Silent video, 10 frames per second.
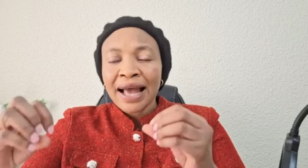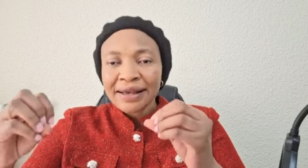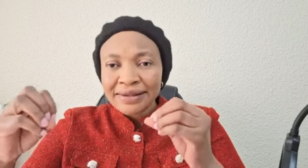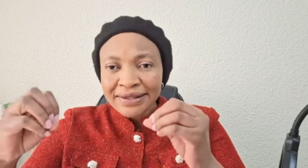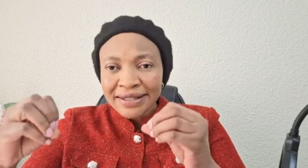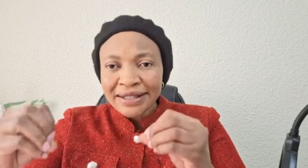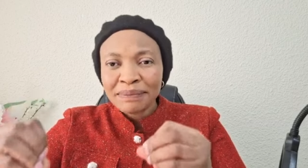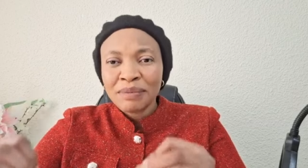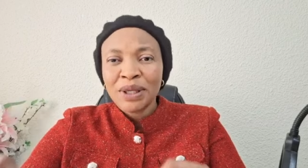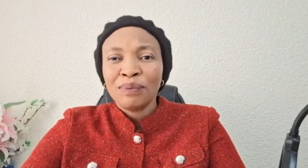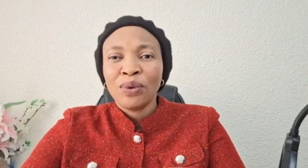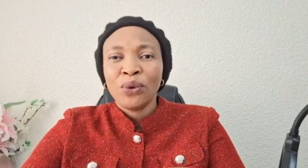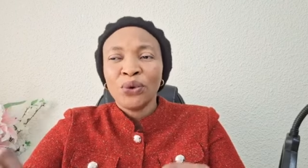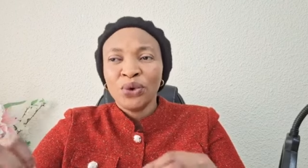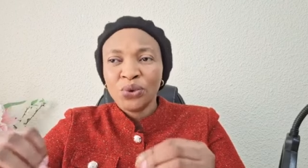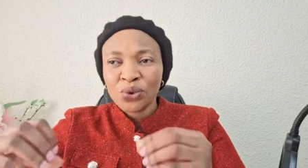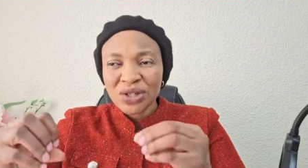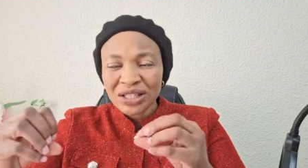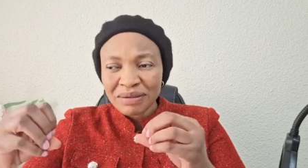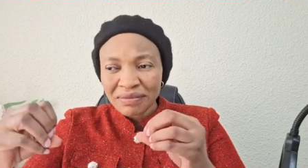I see people
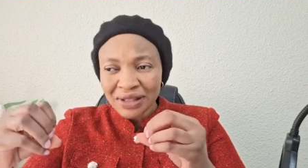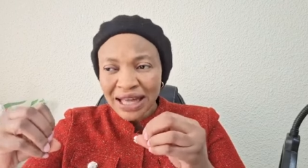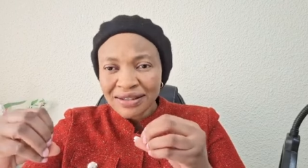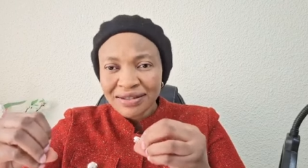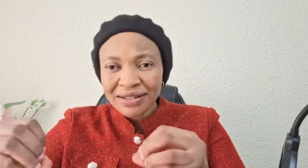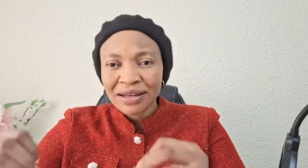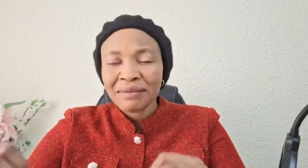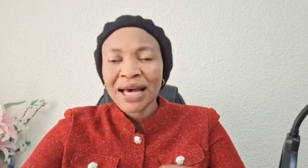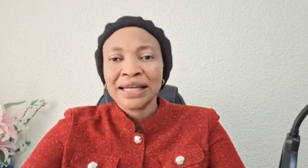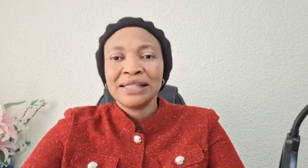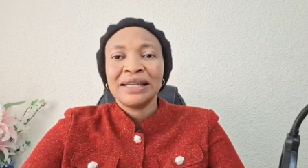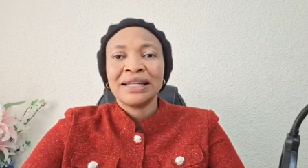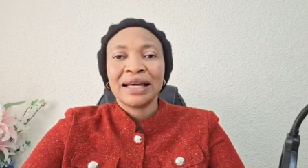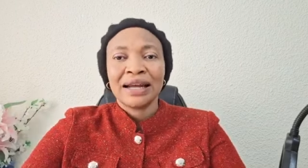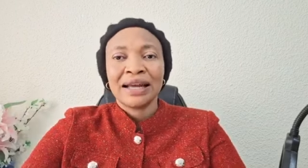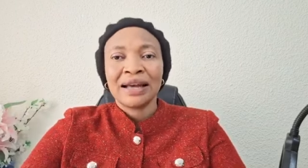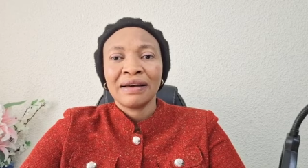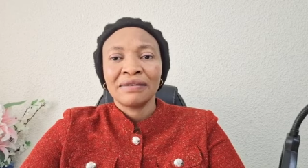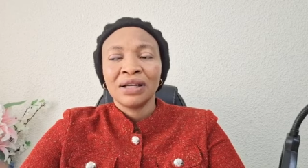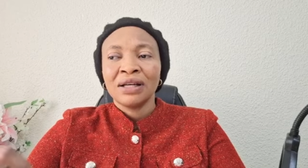using that same idea that I
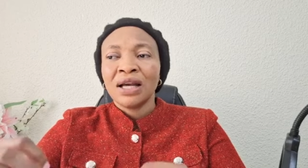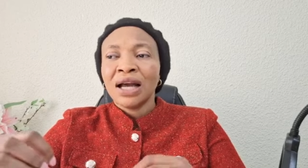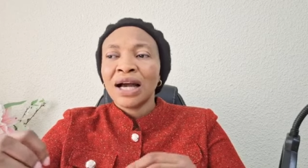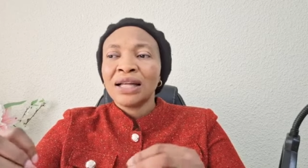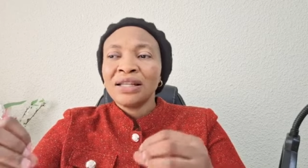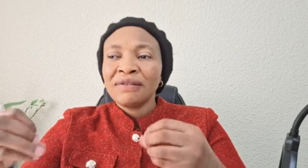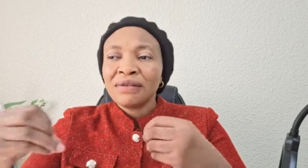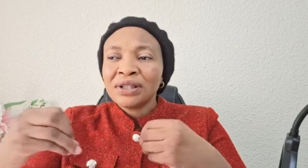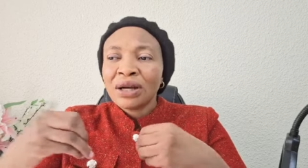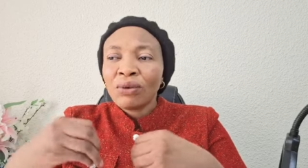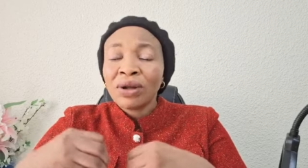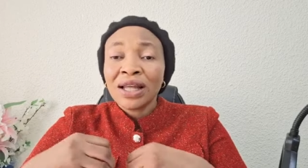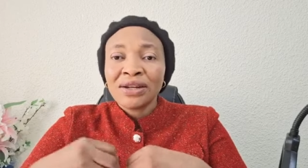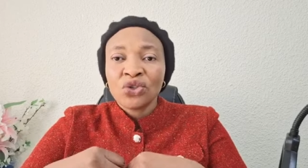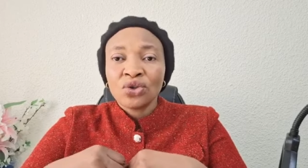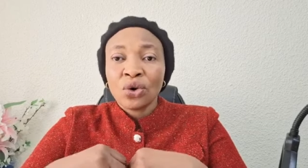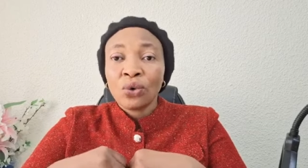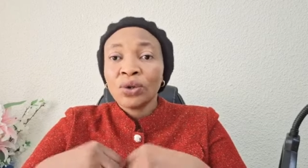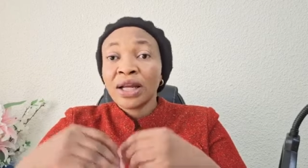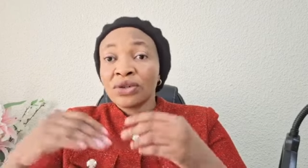have. And even the one that is your
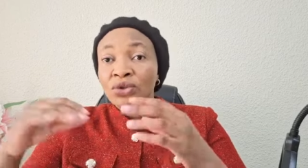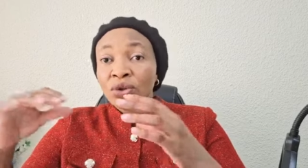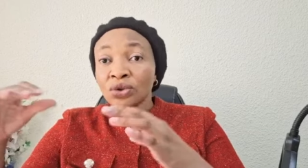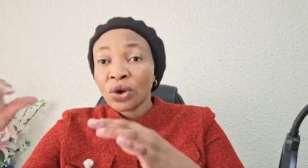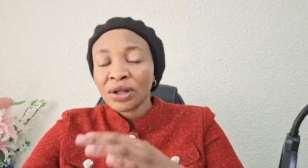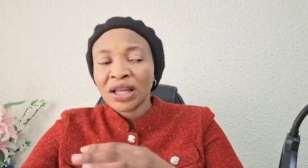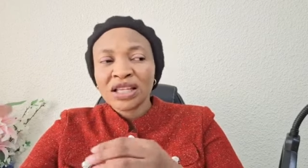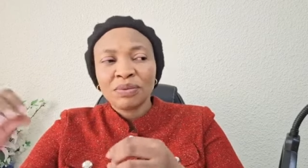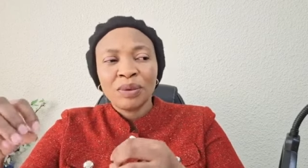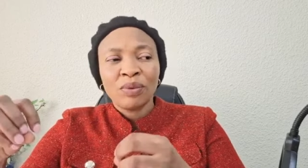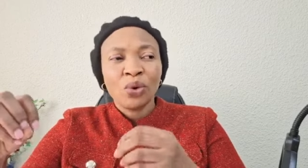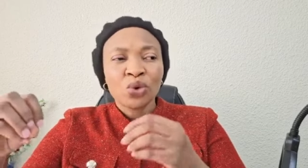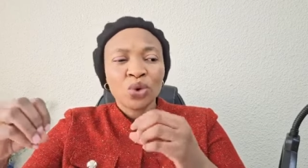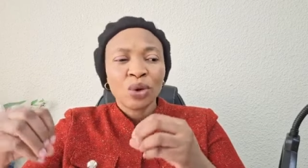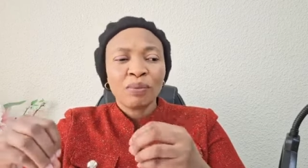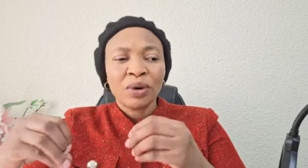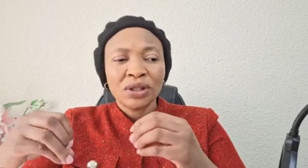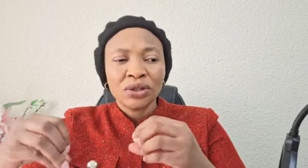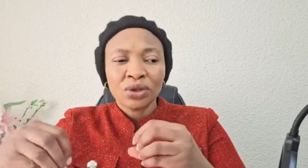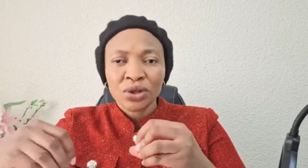own, that is not others people,
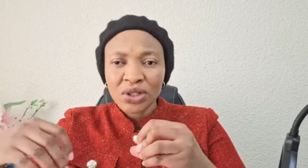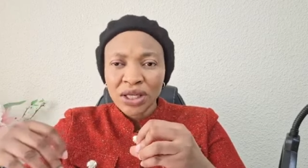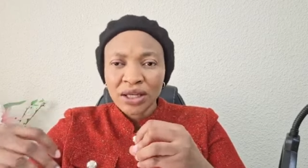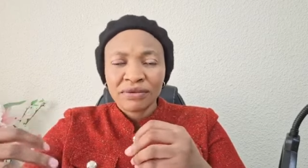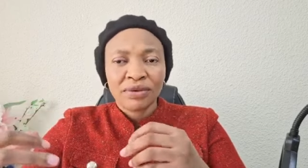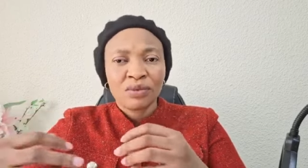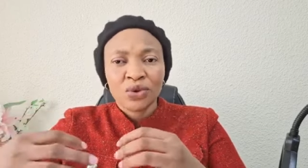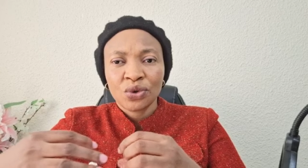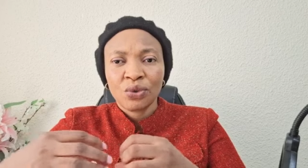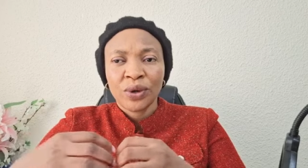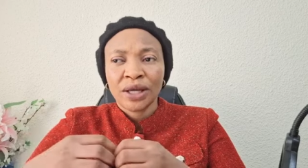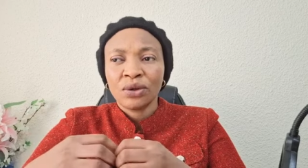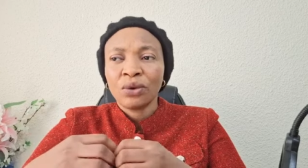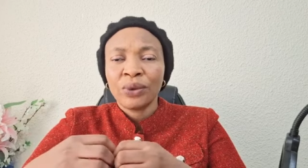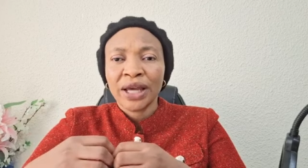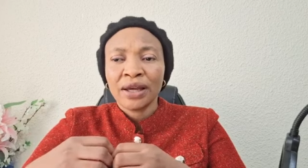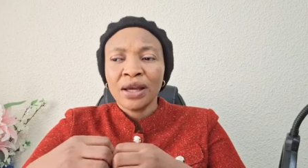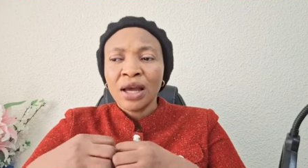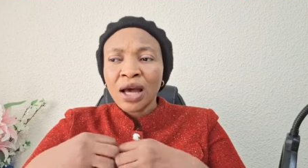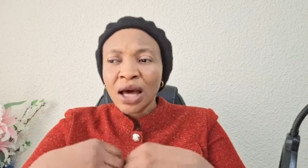somebody just take it from somewhere, nowhere.
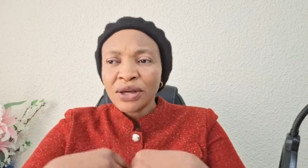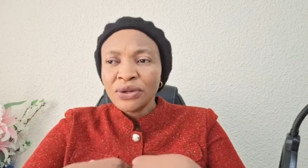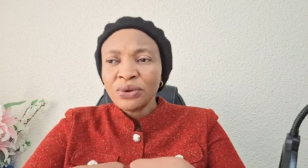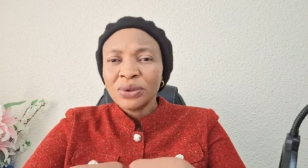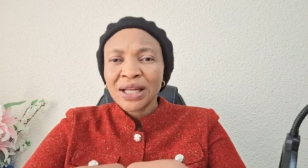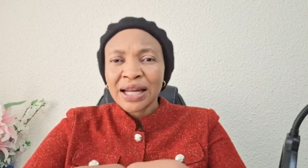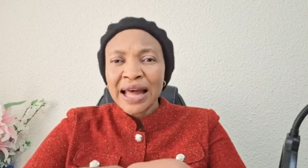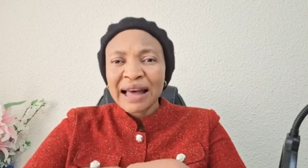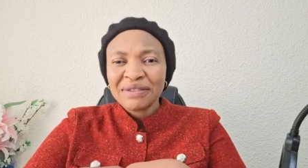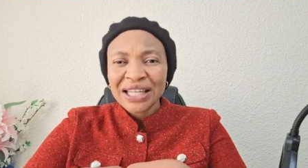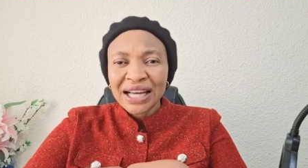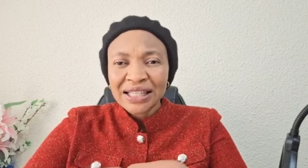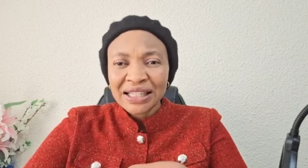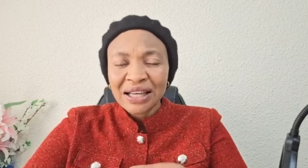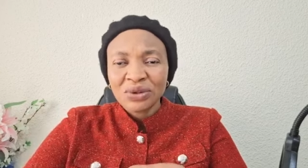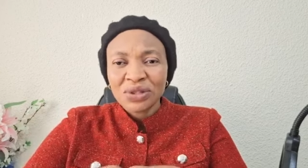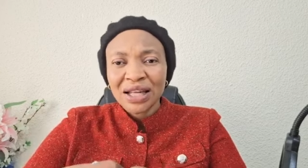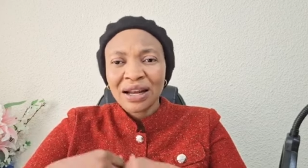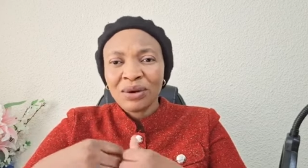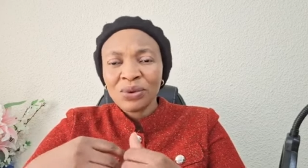And you that have the idea, you
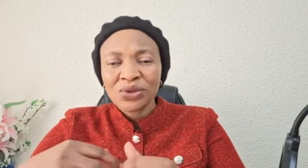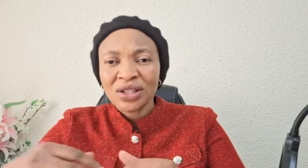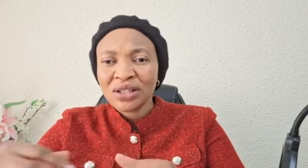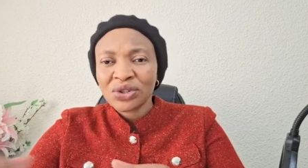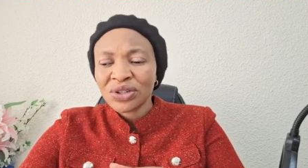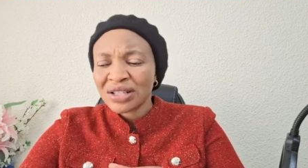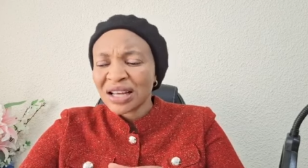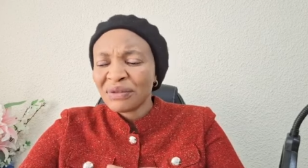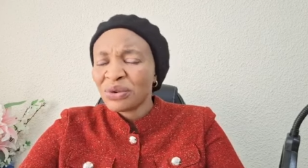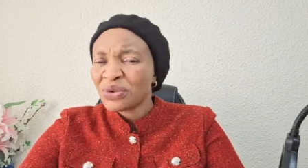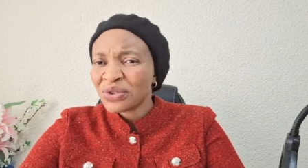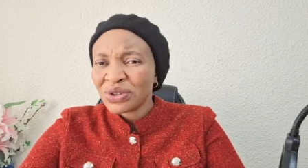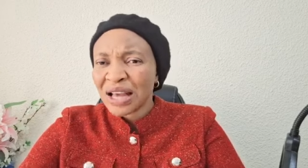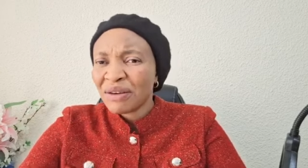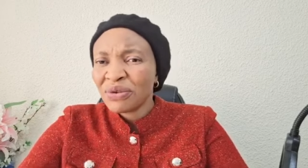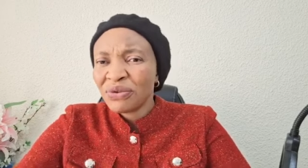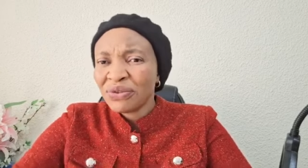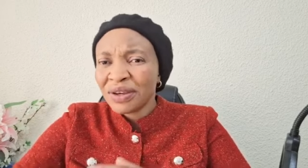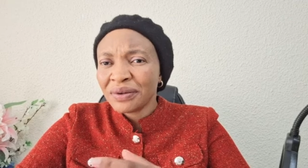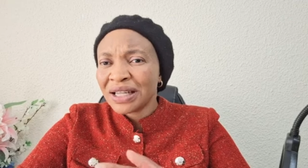start losing interest. Have you, have you
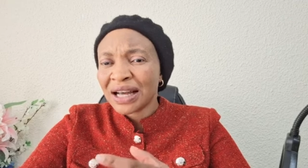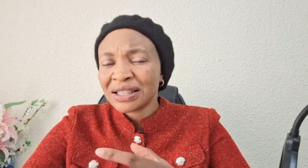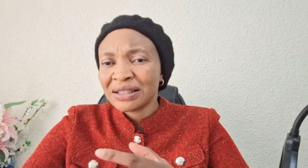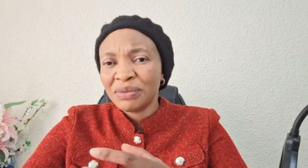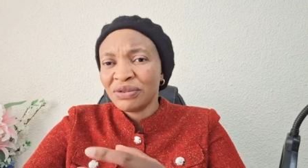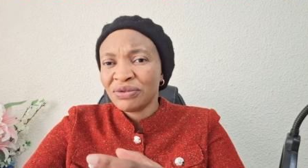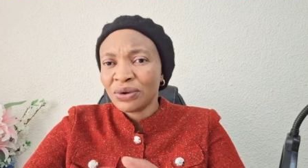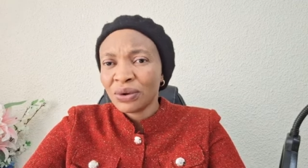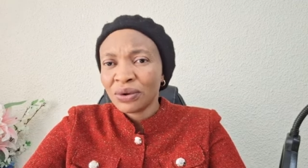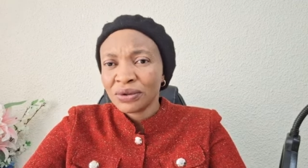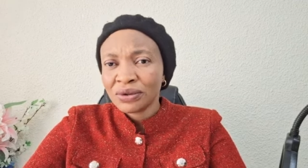feel that before?